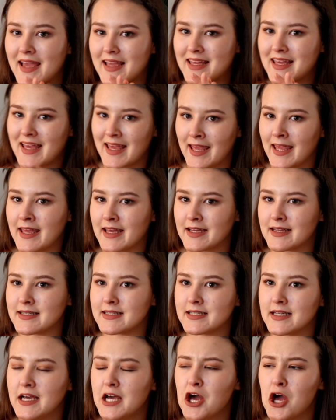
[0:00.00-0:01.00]
I
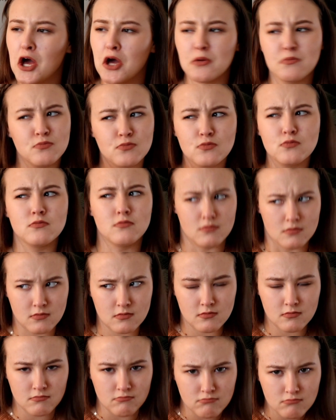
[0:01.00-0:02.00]
can't
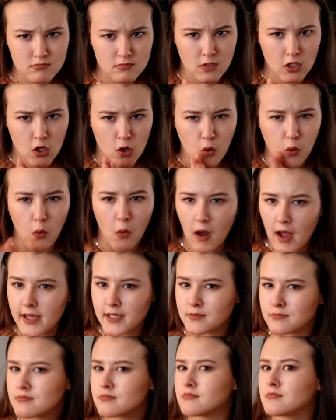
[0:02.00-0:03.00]

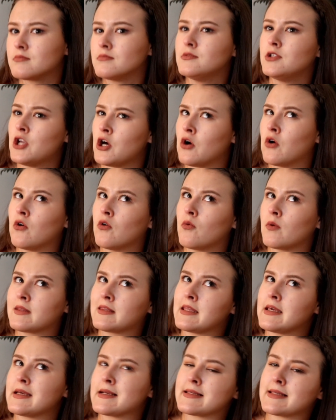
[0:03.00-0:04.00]
quite know
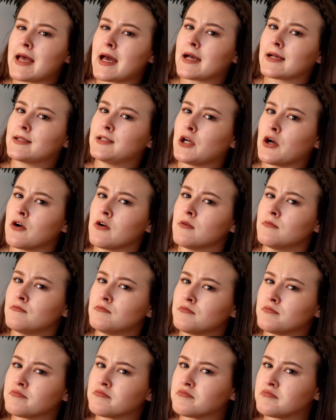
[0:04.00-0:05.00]
what the exact
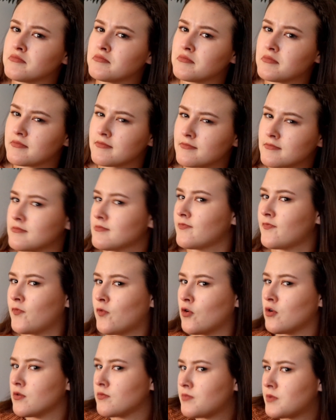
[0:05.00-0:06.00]
term
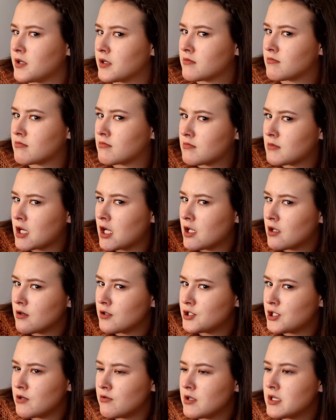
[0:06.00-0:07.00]
for the
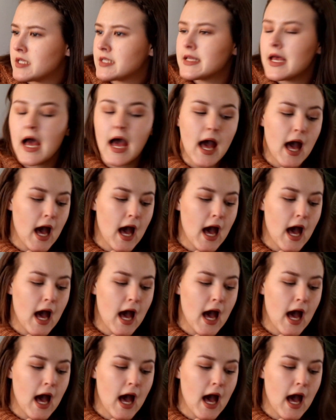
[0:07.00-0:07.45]
color Tomias.